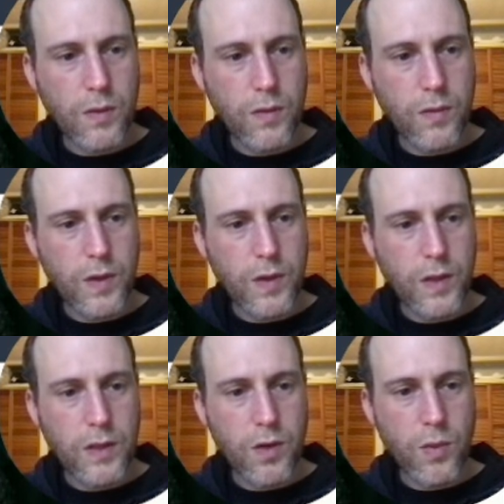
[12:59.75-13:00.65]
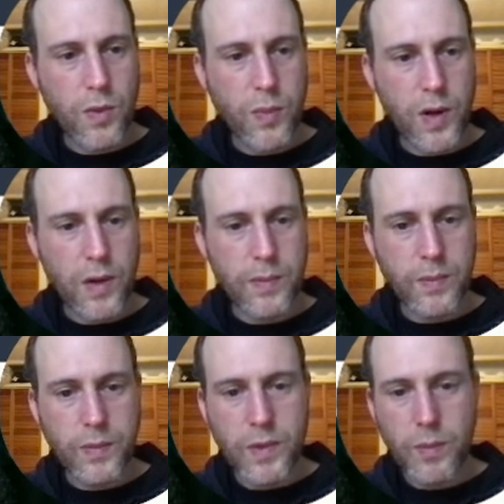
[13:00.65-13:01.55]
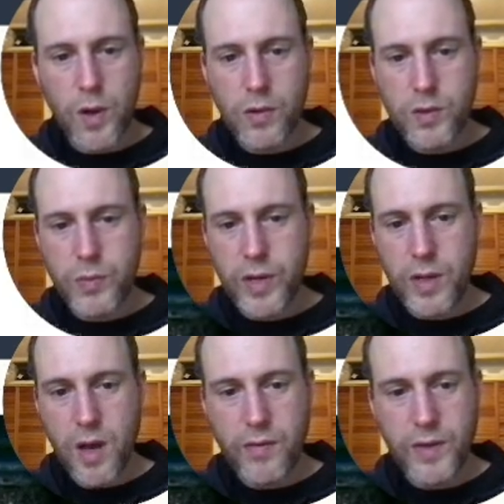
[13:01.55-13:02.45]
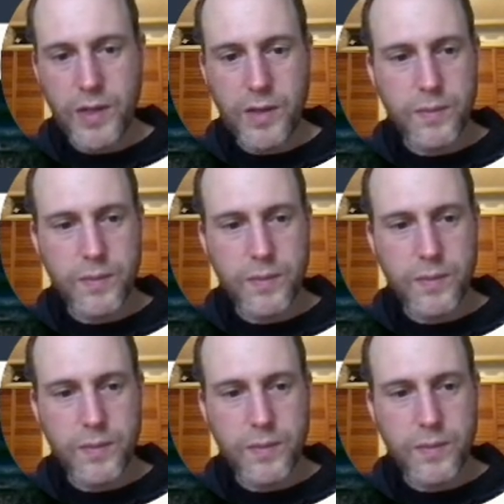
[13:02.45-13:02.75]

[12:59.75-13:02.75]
for this normal part, the model is pretty confident